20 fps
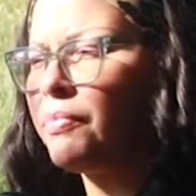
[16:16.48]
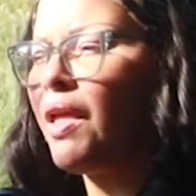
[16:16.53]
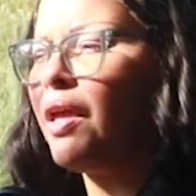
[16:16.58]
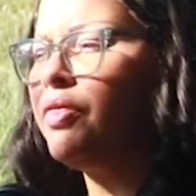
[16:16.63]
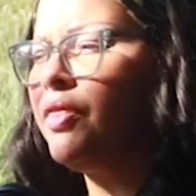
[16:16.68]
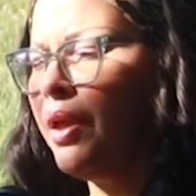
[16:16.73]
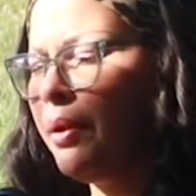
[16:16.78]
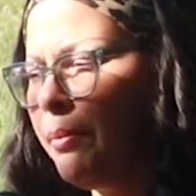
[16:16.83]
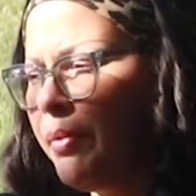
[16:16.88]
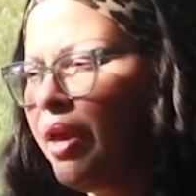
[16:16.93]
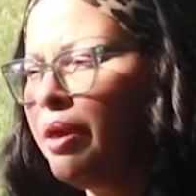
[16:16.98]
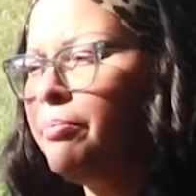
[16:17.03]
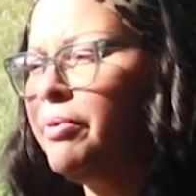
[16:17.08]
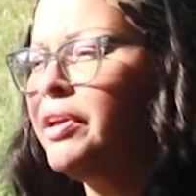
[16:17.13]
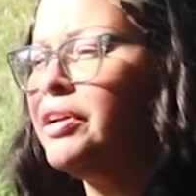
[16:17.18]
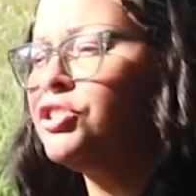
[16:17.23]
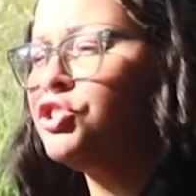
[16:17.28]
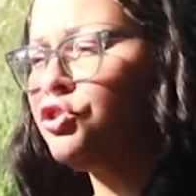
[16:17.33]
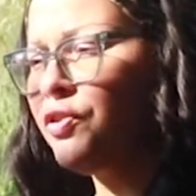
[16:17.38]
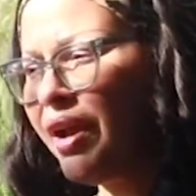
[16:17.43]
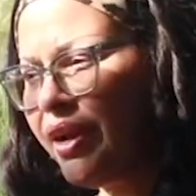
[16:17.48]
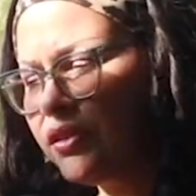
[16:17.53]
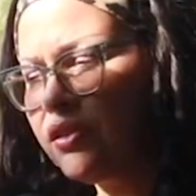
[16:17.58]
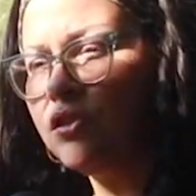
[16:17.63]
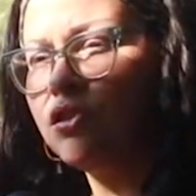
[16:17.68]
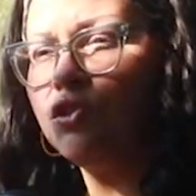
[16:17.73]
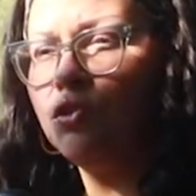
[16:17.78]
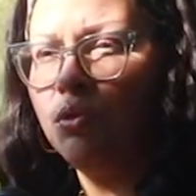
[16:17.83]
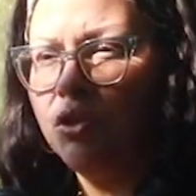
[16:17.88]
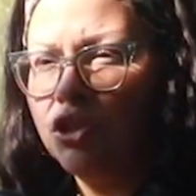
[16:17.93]
they may be
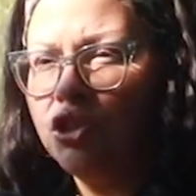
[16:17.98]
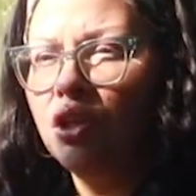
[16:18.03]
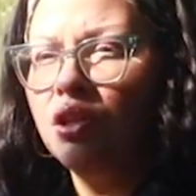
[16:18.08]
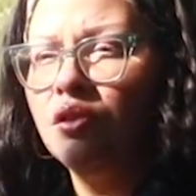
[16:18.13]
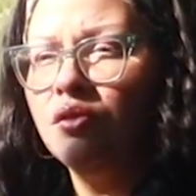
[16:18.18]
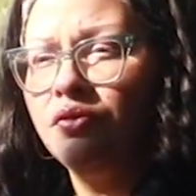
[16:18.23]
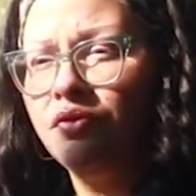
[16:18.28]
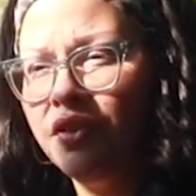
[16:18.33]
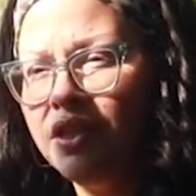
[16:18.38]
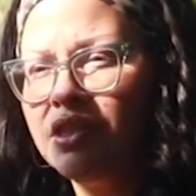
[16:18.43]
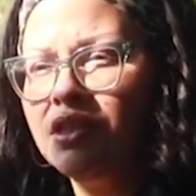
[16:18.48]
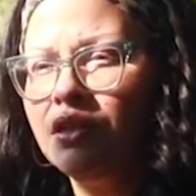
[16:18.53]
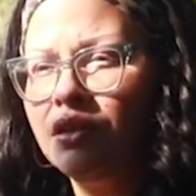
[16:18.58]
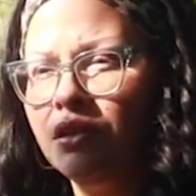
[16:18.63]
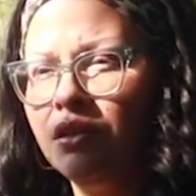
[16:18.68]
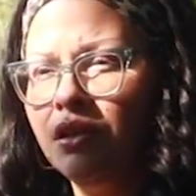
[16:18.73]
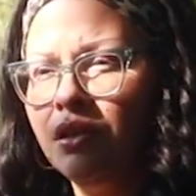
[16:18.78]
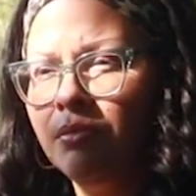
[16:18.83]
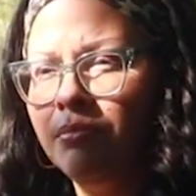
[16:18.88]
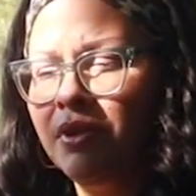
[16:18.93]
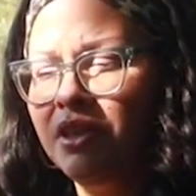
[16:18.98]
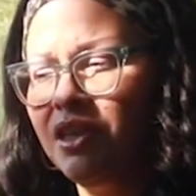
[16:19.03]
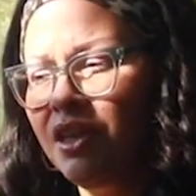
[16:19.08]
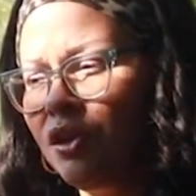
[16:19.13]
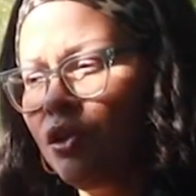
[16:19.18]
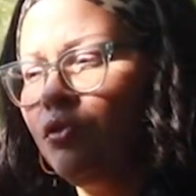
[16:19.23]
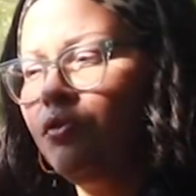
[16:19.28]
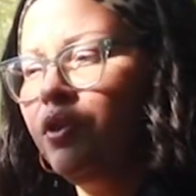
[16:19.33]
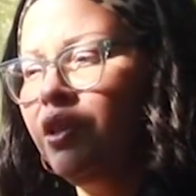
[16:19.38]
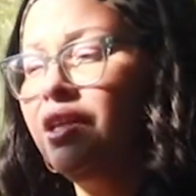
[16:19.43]
attracted to each other physically, but they
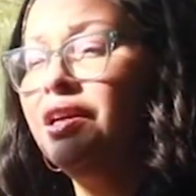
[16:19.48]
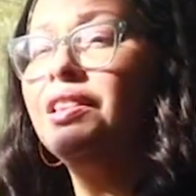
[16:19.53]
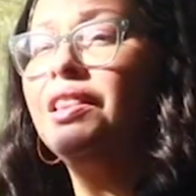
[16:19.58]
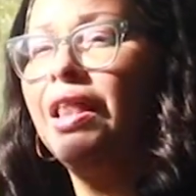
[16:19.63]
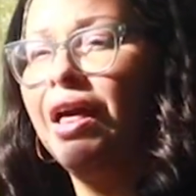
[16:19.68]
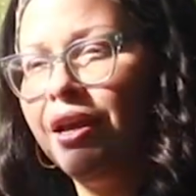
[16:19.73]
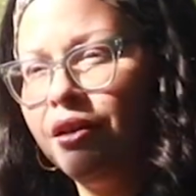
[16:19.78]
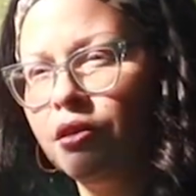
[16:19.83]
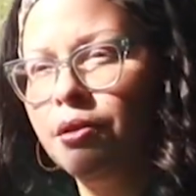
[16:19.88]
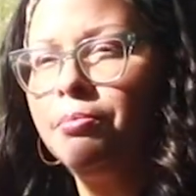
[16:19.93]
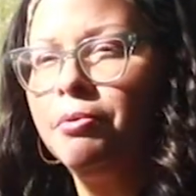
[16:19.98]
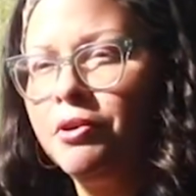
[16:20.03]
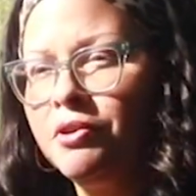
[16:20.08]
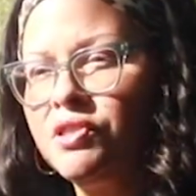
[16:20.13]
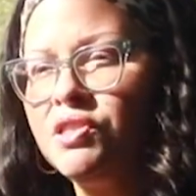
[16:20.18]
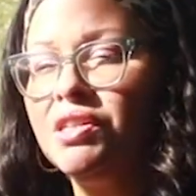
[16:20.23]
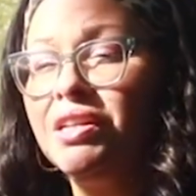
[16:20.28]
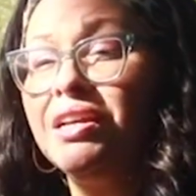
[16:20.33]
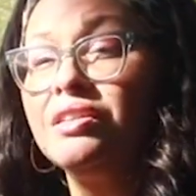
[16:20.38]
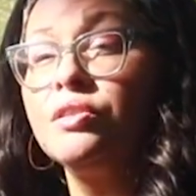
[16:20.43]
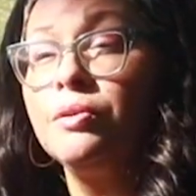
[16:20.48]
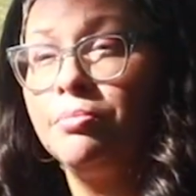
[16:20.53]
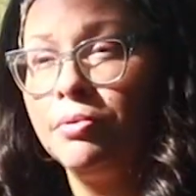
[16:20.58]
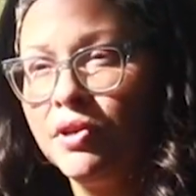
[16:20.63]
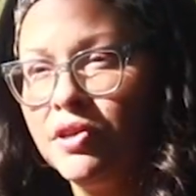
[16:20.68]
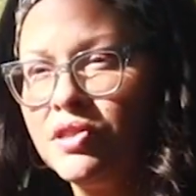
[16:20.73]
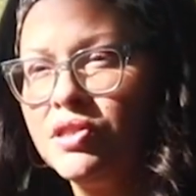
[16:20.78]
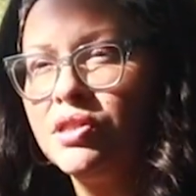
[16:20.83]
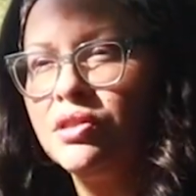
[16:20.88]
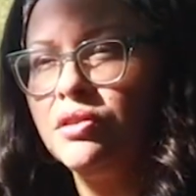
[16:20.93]
don't really like the person as a
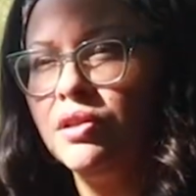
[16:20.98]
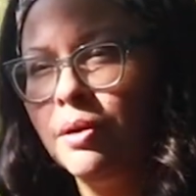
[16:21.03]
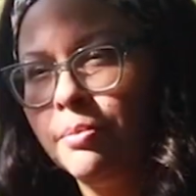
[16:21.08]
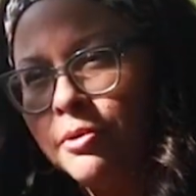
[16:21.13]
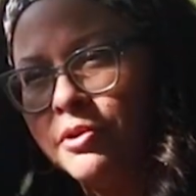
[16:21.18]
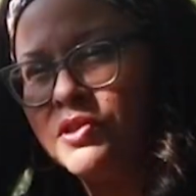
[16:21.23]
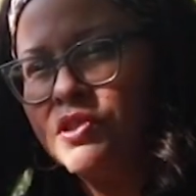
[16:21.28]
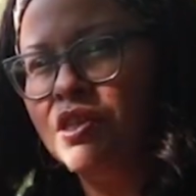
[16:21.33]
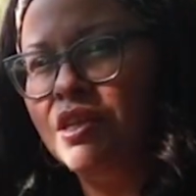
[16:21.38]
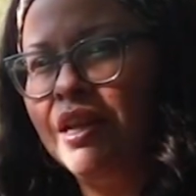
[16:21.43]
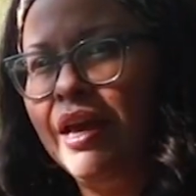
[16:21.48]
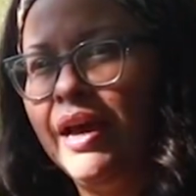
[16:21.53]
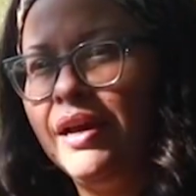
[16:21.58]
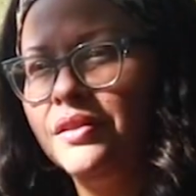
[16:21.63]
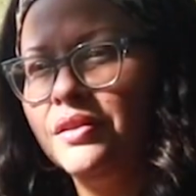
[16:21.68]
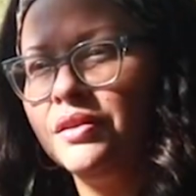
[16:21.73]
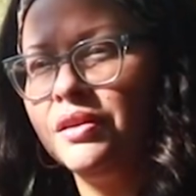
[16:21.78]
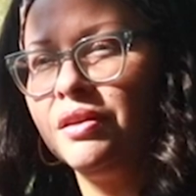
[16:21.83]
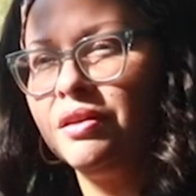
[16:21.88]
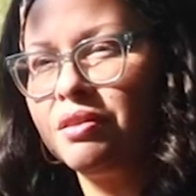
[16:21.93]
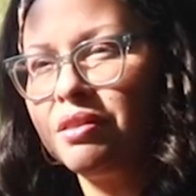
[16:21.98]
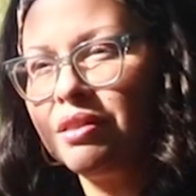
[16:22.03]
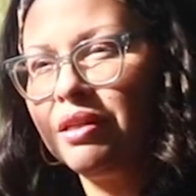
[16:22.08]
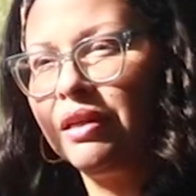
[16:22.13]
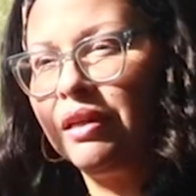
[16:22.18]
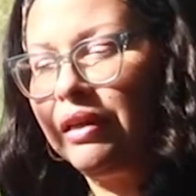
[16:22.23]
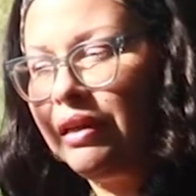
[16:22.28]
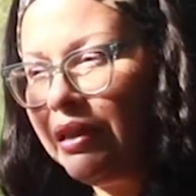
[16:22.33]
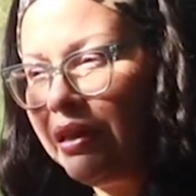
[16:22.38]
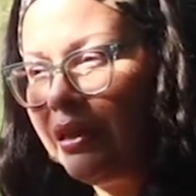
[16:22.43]
person, their personality. It's
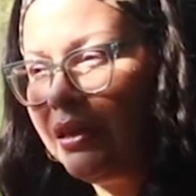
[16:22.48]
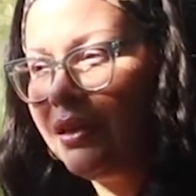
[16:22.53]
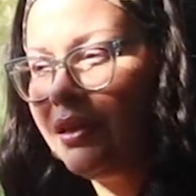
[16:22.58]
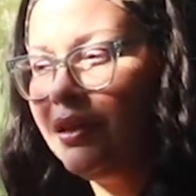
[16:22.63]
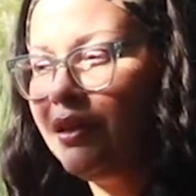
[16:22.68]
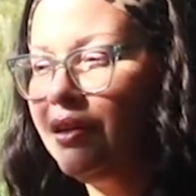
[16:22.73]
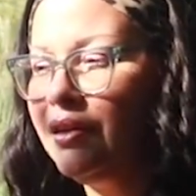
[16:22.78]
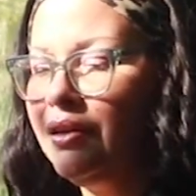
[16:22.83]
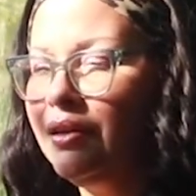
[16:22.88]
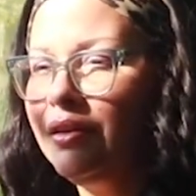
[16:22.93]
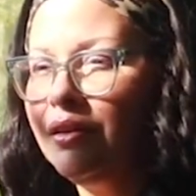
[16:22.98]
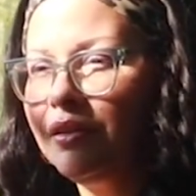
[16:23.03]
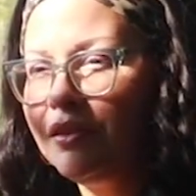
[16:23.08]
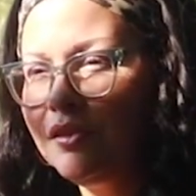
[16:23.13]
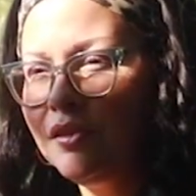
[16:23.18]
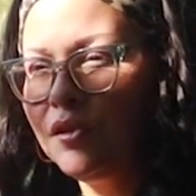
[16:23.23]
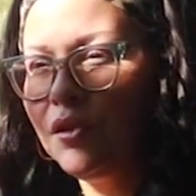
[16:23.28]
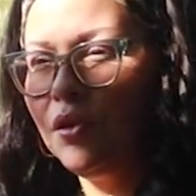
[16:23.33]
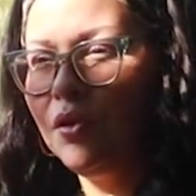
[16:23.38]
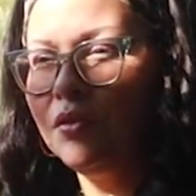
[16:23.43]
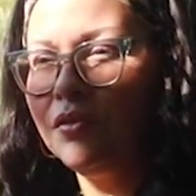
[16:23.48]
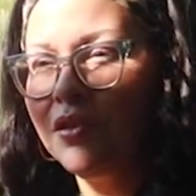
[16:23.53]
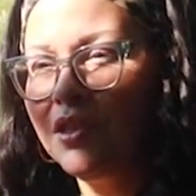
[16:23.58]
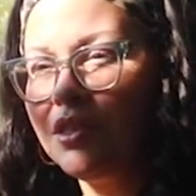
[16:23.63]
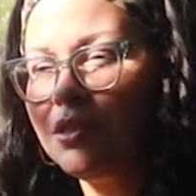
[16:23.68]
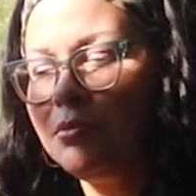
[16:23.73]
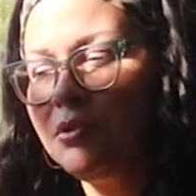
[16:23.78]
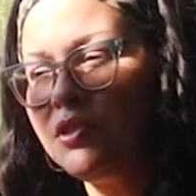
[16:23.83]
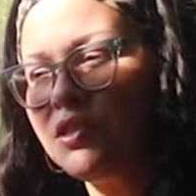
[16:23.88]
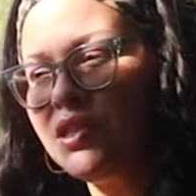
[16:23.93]
like,
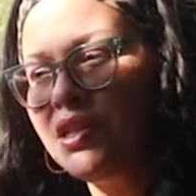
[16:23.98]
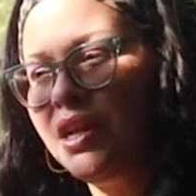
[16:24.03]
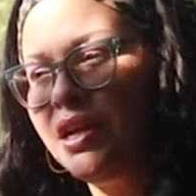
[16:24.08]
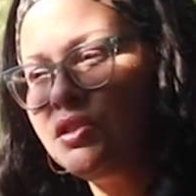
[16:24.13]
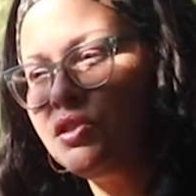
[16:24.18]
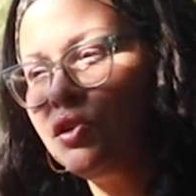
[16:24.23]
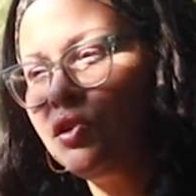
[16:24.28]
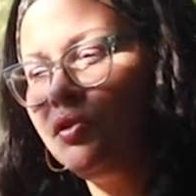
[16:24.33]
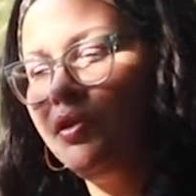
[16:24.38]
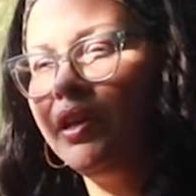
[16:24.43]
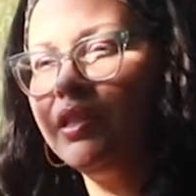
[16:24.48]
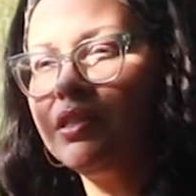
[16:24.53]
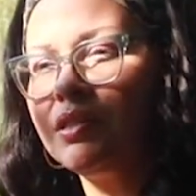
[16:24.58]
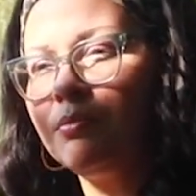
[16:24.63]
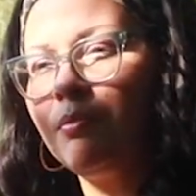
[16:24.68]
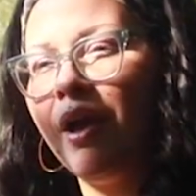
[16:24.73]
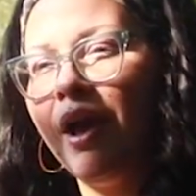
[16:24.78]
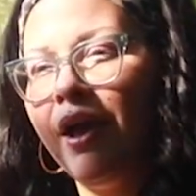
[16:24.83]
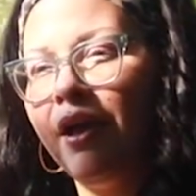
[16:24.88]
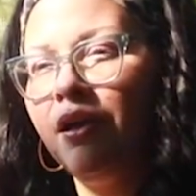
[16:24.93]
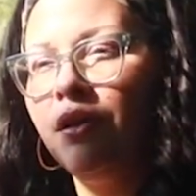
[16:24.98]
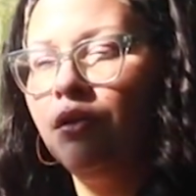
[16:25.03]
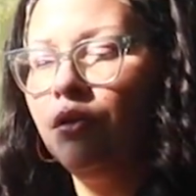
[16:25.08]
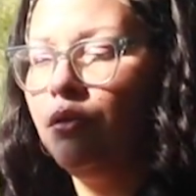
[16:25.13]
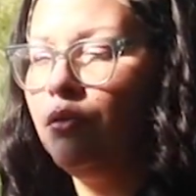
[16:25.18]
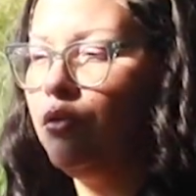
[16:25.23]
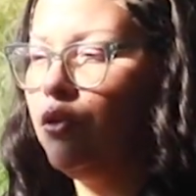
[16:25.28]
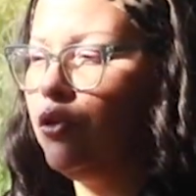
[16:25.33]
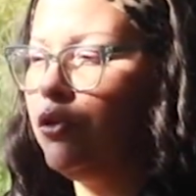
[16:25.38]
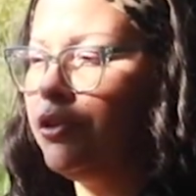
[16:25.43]
this person has a great
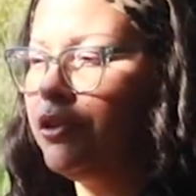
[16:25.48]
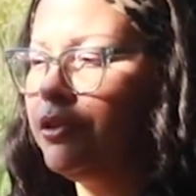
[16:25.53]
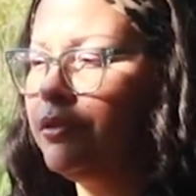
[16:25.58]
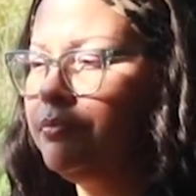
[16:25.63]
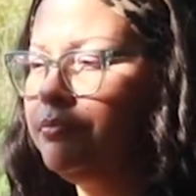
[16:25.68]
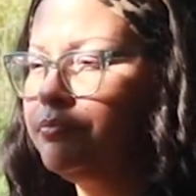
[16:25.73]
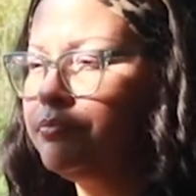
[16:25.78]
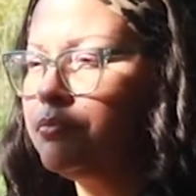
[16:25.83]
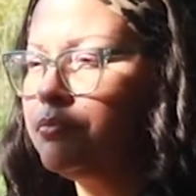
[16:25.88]
smile, or